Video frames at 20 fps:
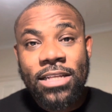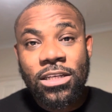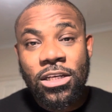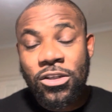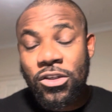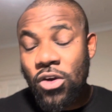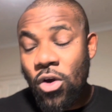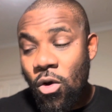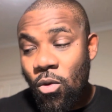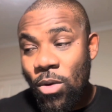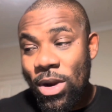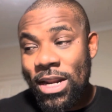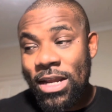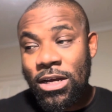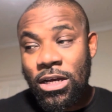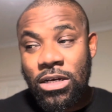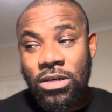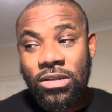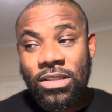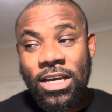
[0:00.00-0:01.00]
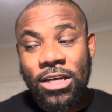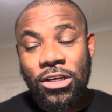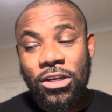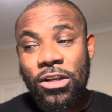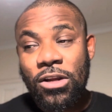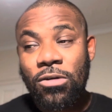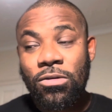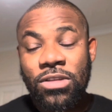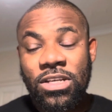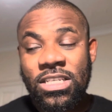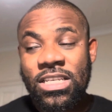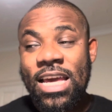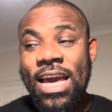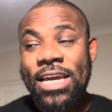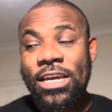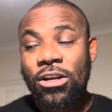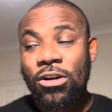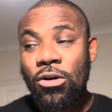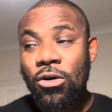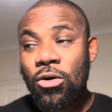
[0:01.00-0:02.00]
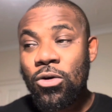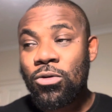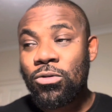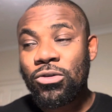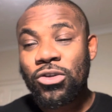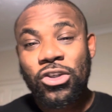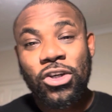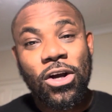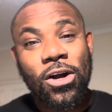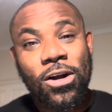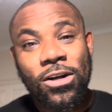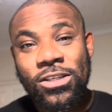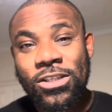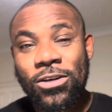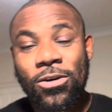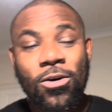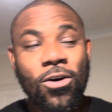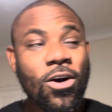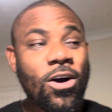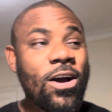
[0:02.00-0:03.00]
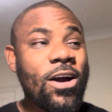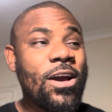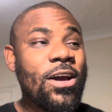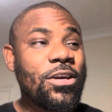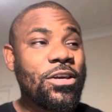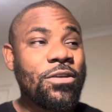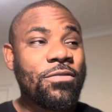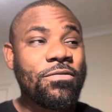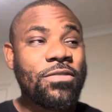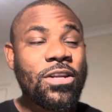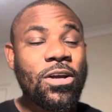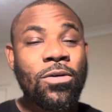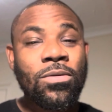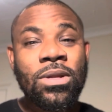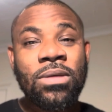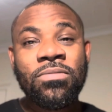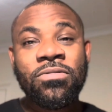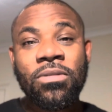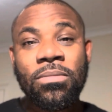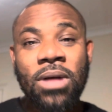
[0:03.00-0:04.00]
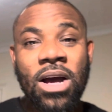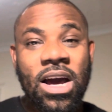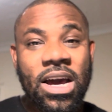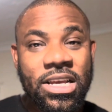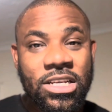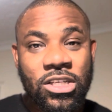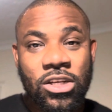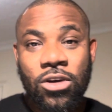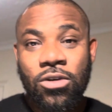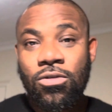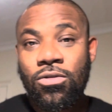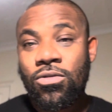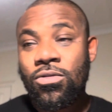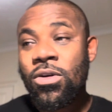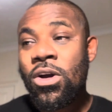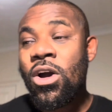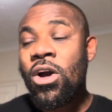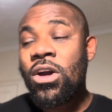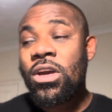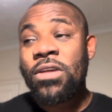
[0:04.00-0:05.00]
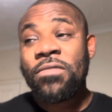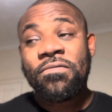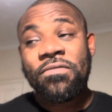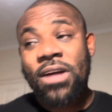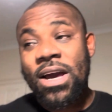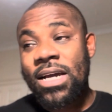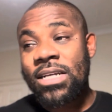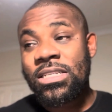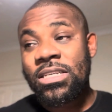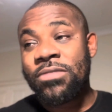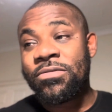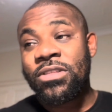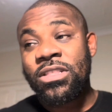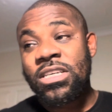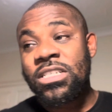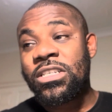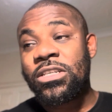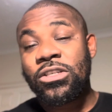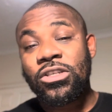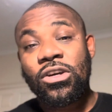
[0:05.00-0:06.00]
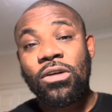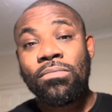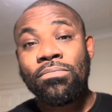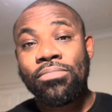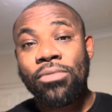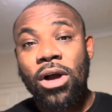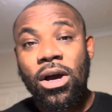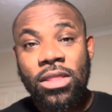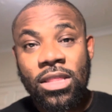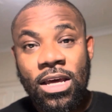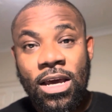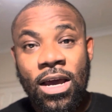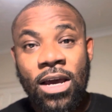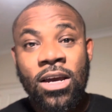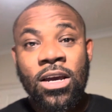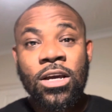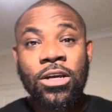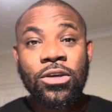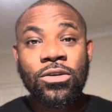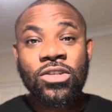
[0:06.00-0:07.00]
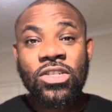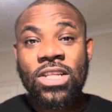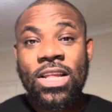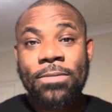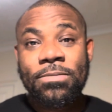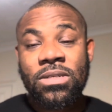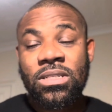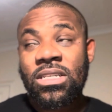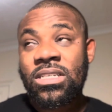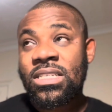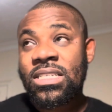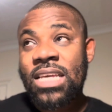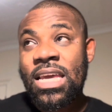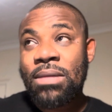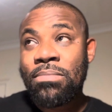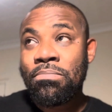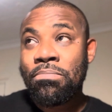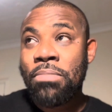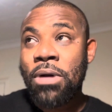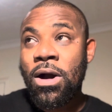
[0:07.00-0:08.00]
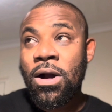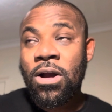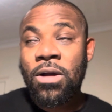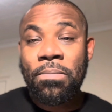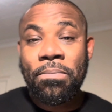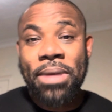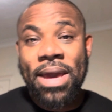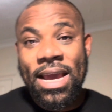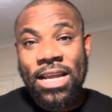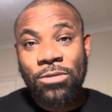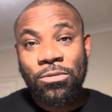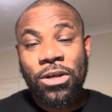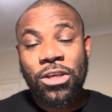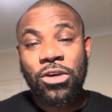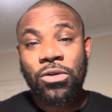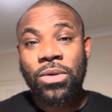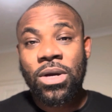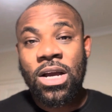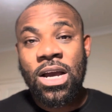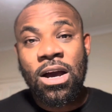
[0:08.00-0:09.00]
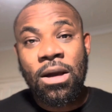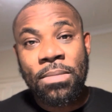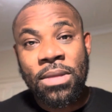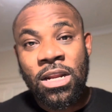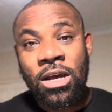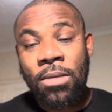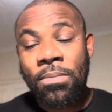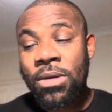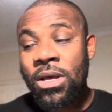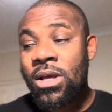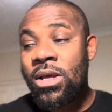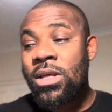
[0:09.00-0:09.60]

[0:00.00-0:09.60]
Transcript: It's all well and good that you know this guy in your local church, or you've known him from high school. In fact, even this is your brother. You slept in the same bunk bed when you were coming up.